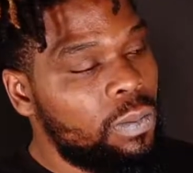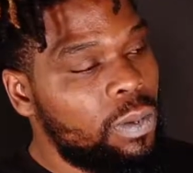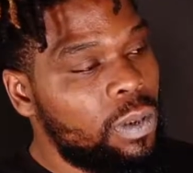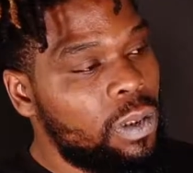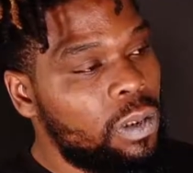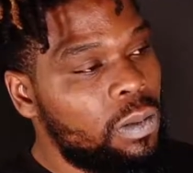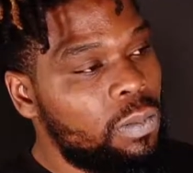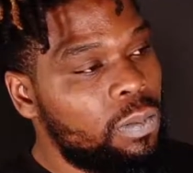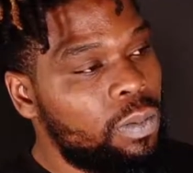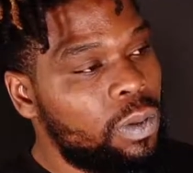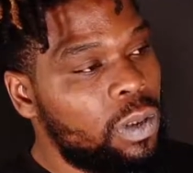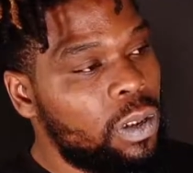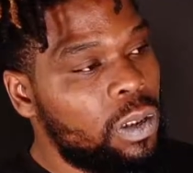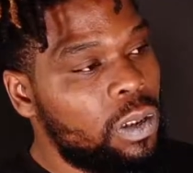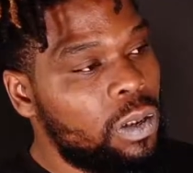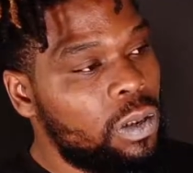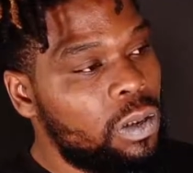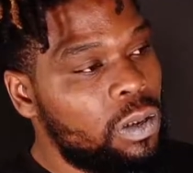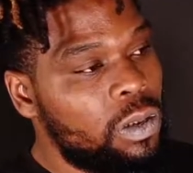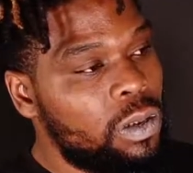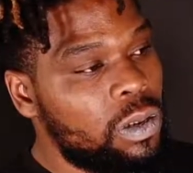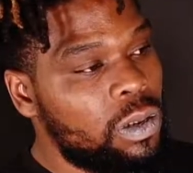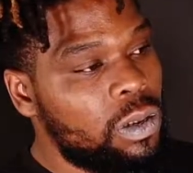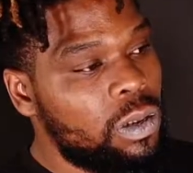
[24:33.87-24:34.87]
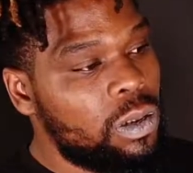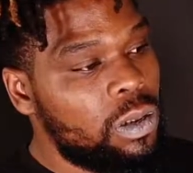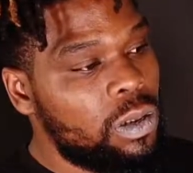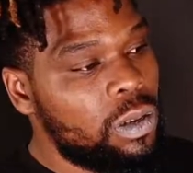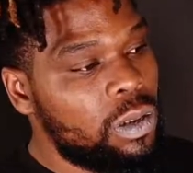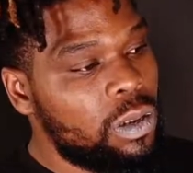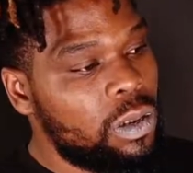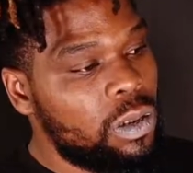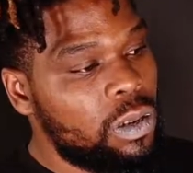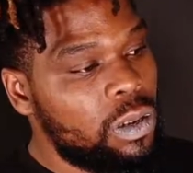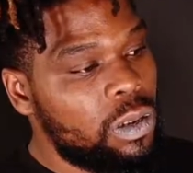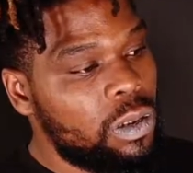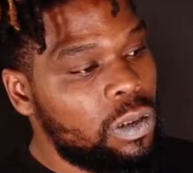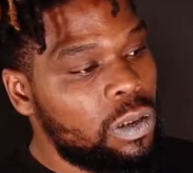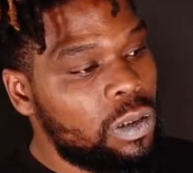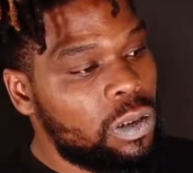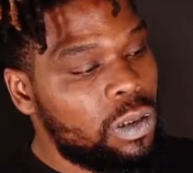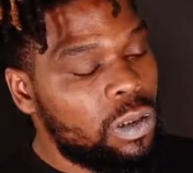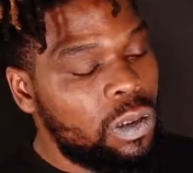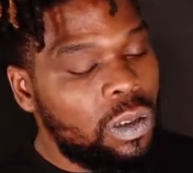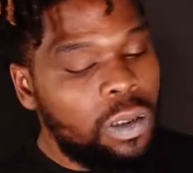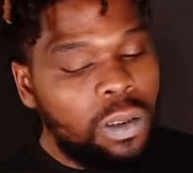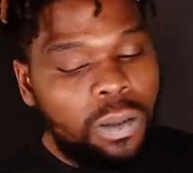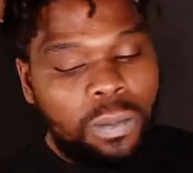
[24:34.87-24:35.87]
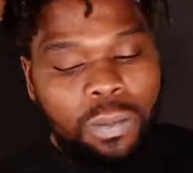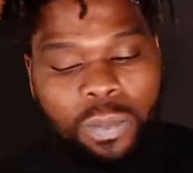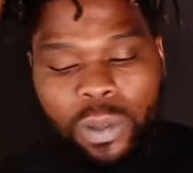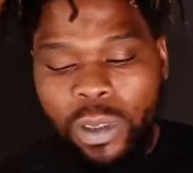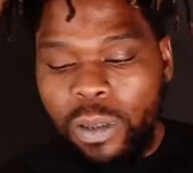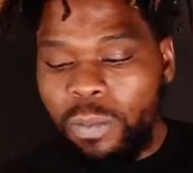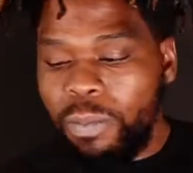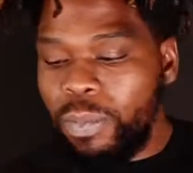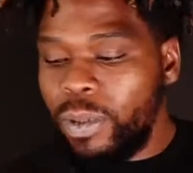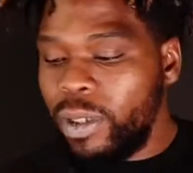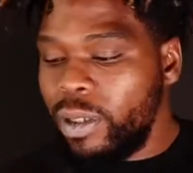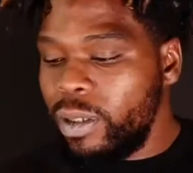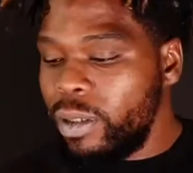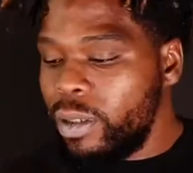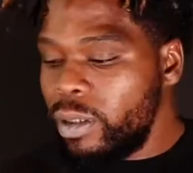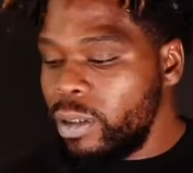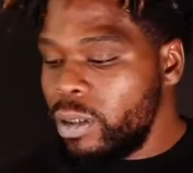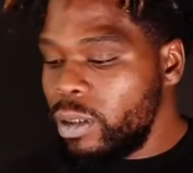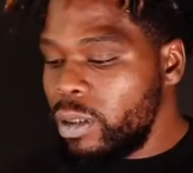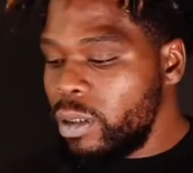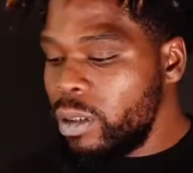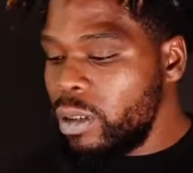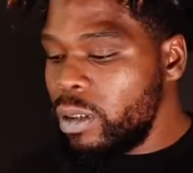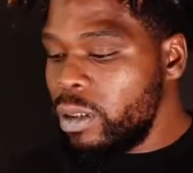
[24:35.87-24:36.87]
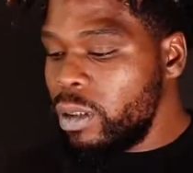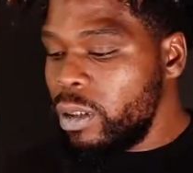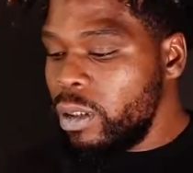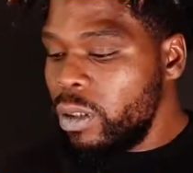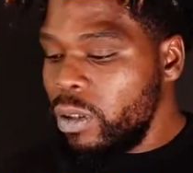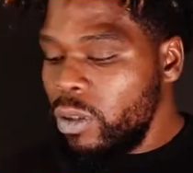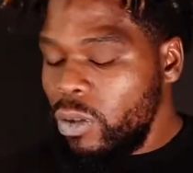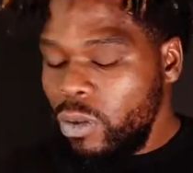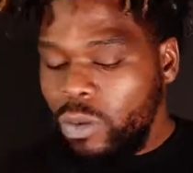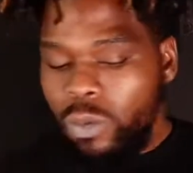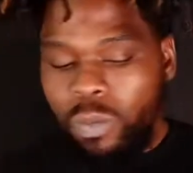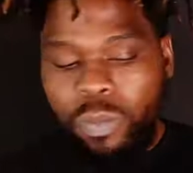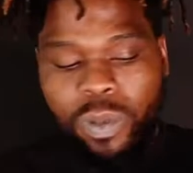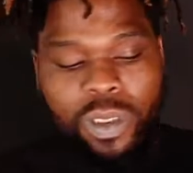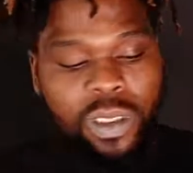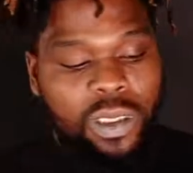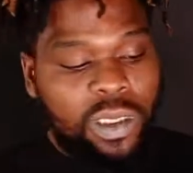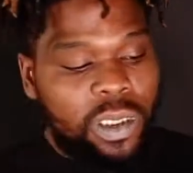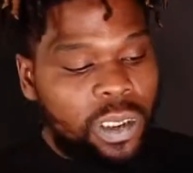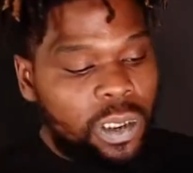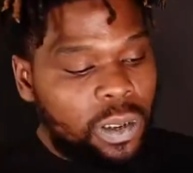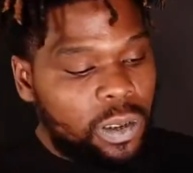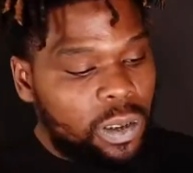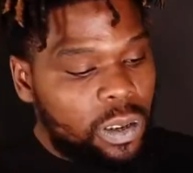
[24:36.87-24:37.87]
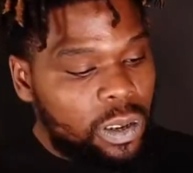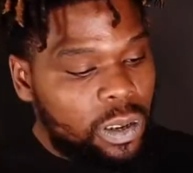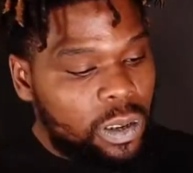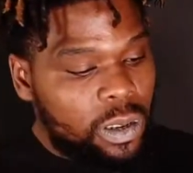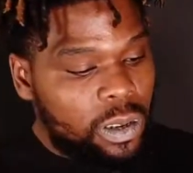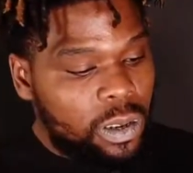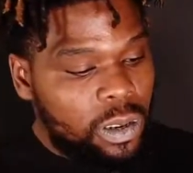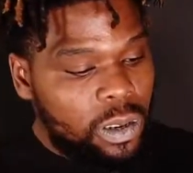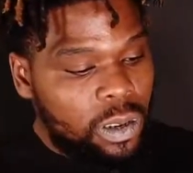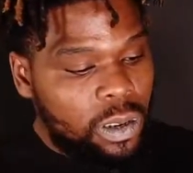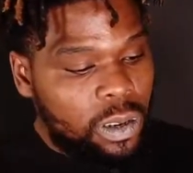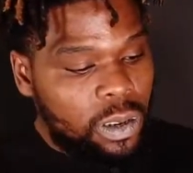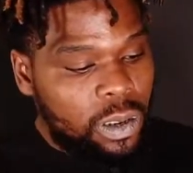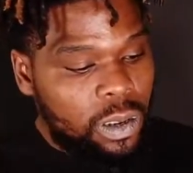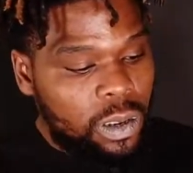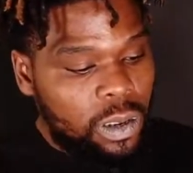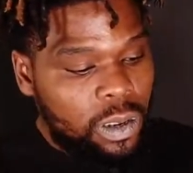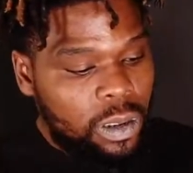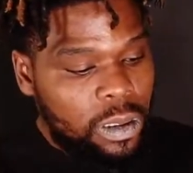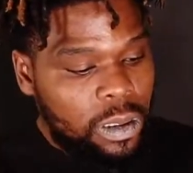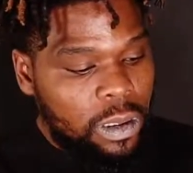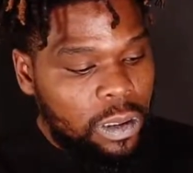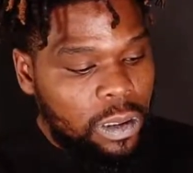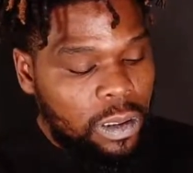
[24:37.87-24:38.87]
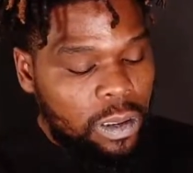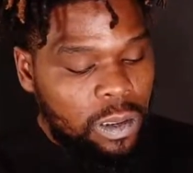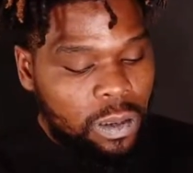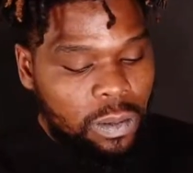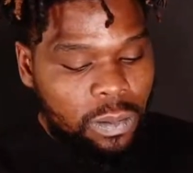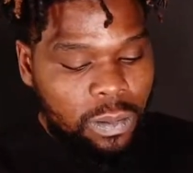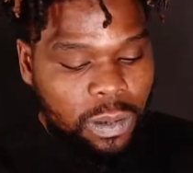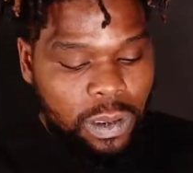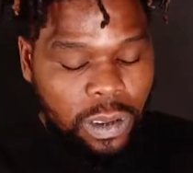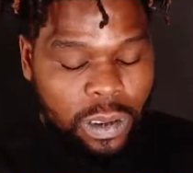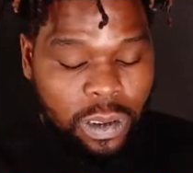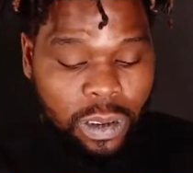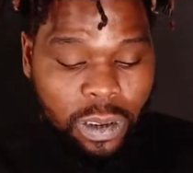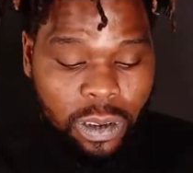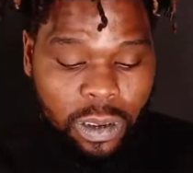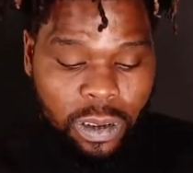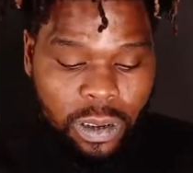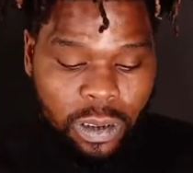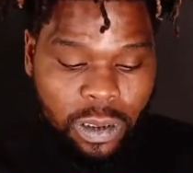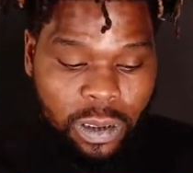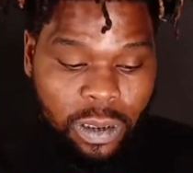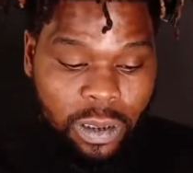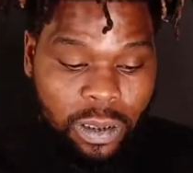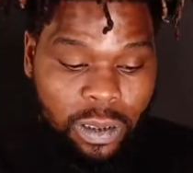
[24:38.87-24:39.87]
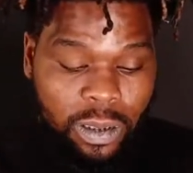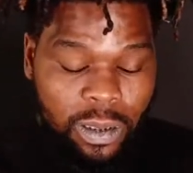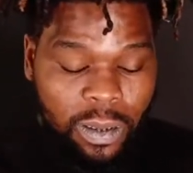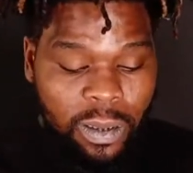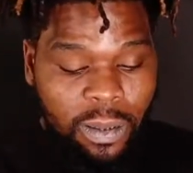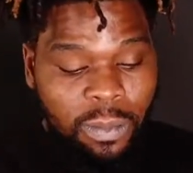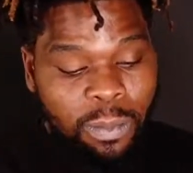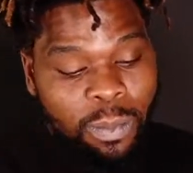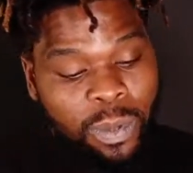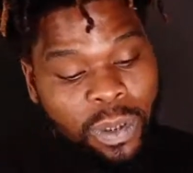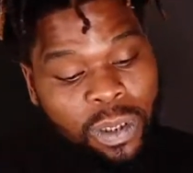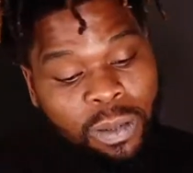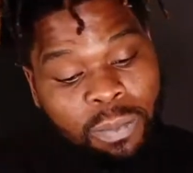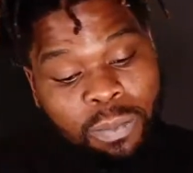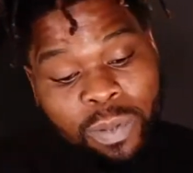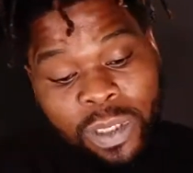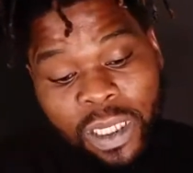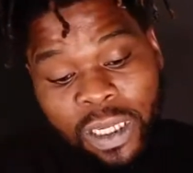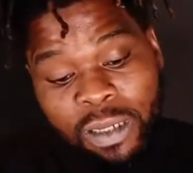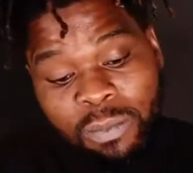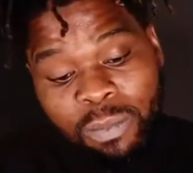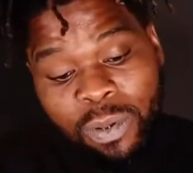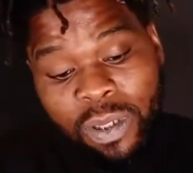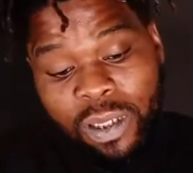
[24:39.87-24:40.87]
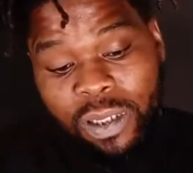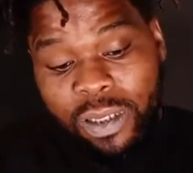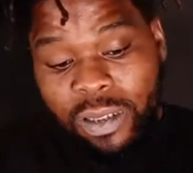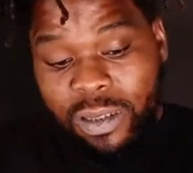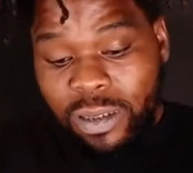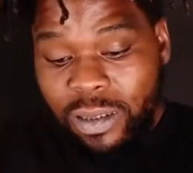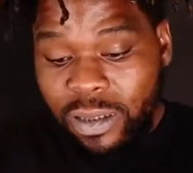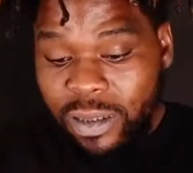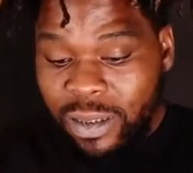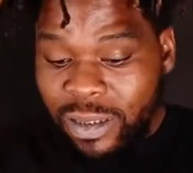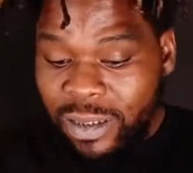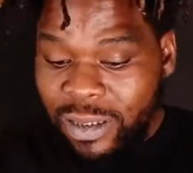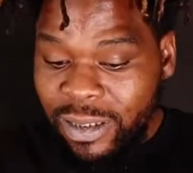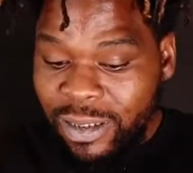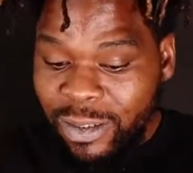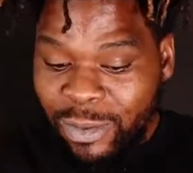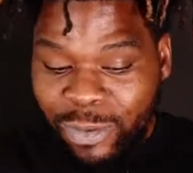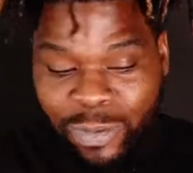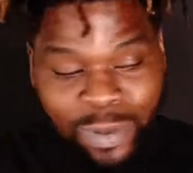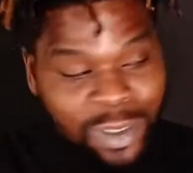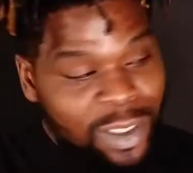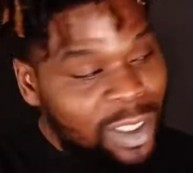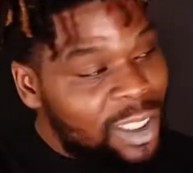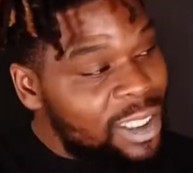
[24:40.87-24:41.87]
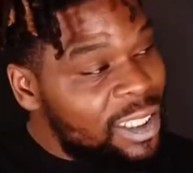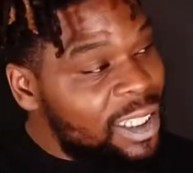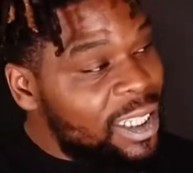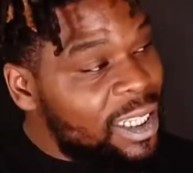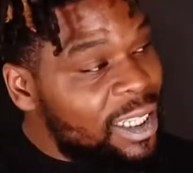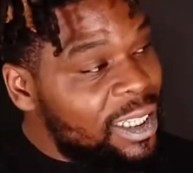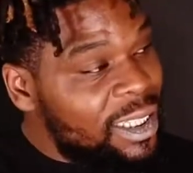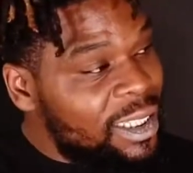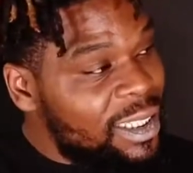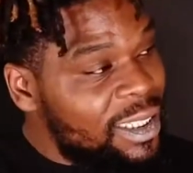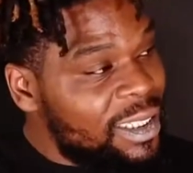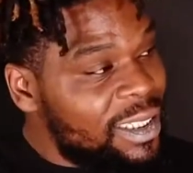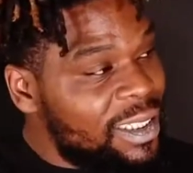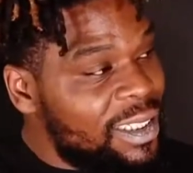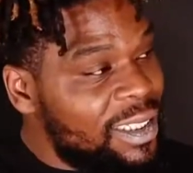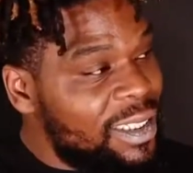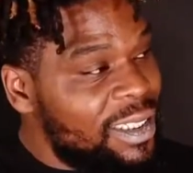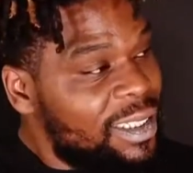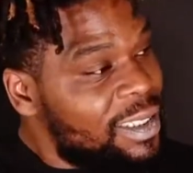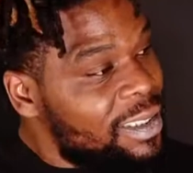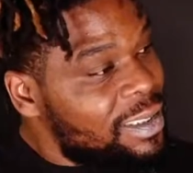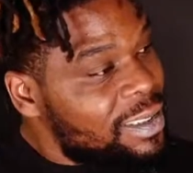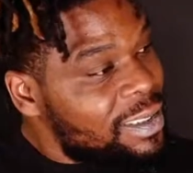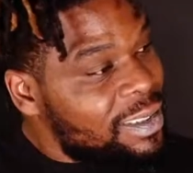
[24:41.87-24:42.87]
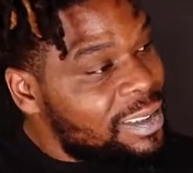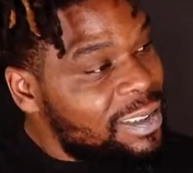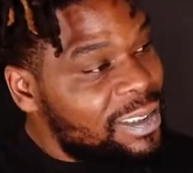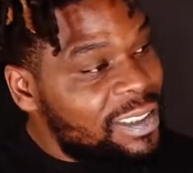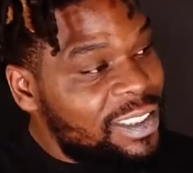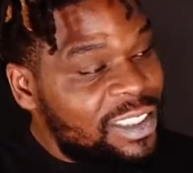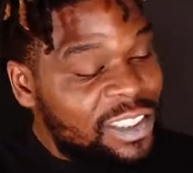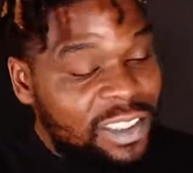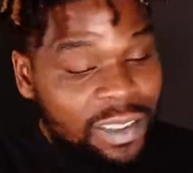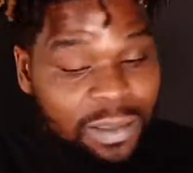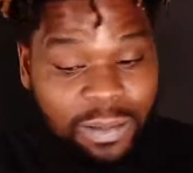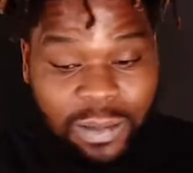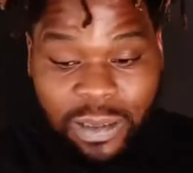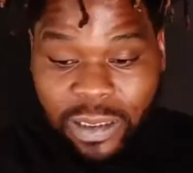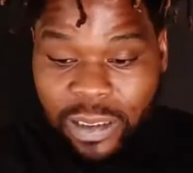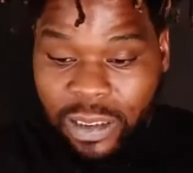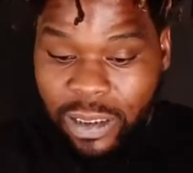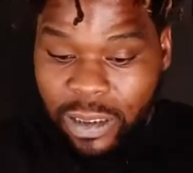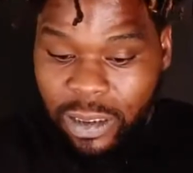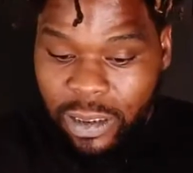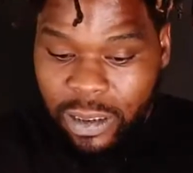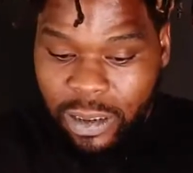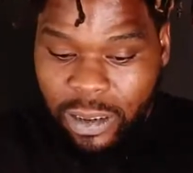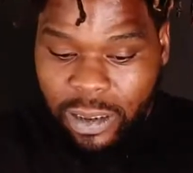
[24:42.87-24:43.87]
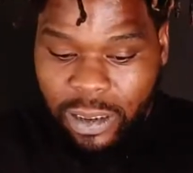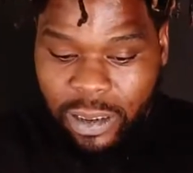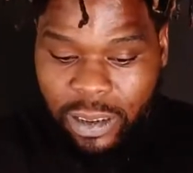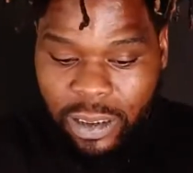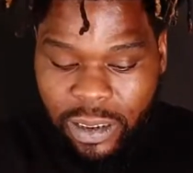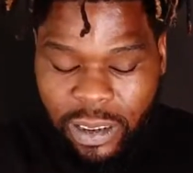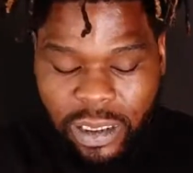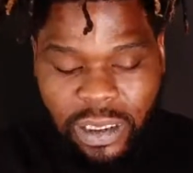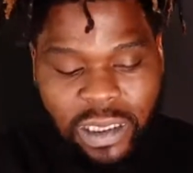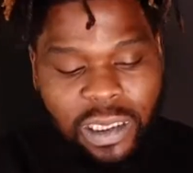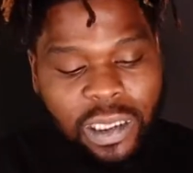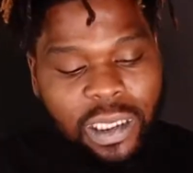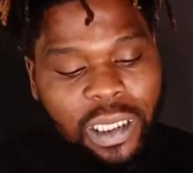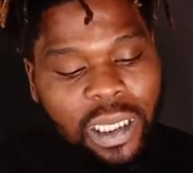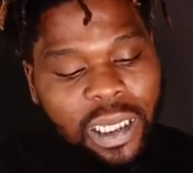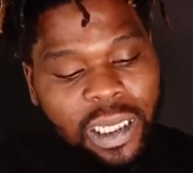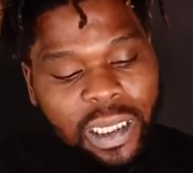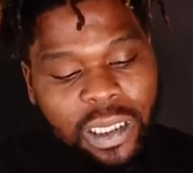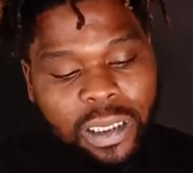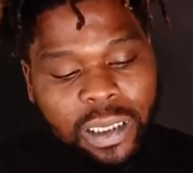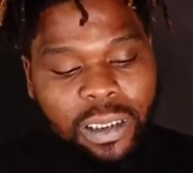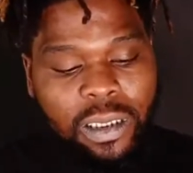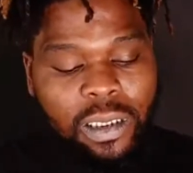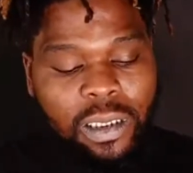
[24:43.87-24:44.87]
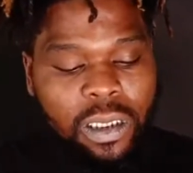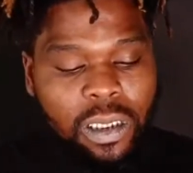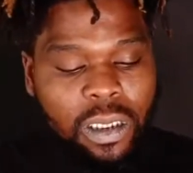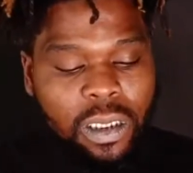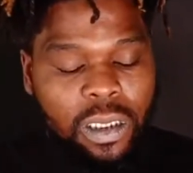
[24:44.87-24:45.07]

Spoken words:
Big bros, big brothers, who been out here? You know what I'm saying? Big black brothers, y'all at? You know what I'm saying? It's a lot.